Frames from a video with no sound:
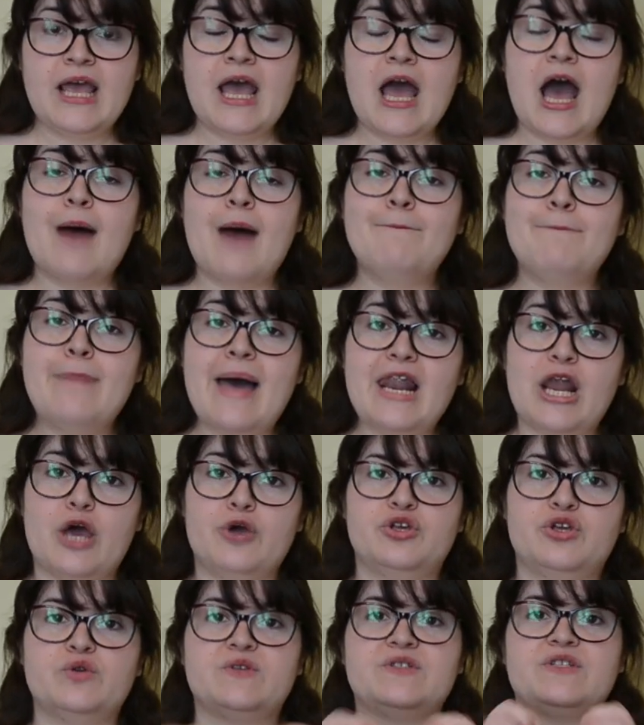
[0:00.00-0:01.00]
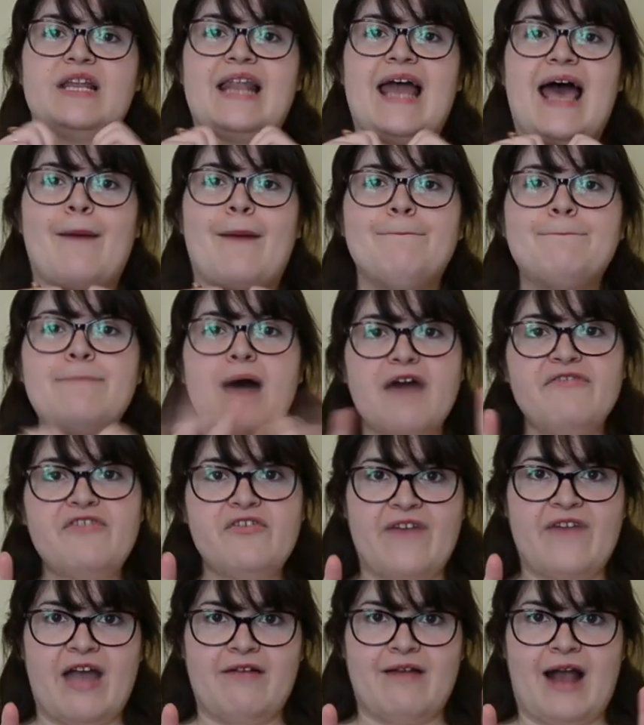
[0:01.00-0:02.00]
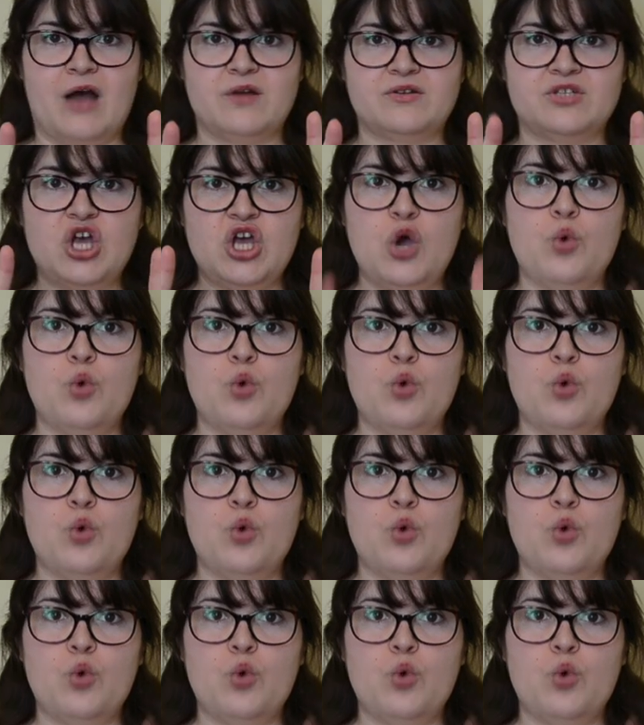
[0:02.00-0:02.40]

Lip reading: A bellow used to let a puff of air out,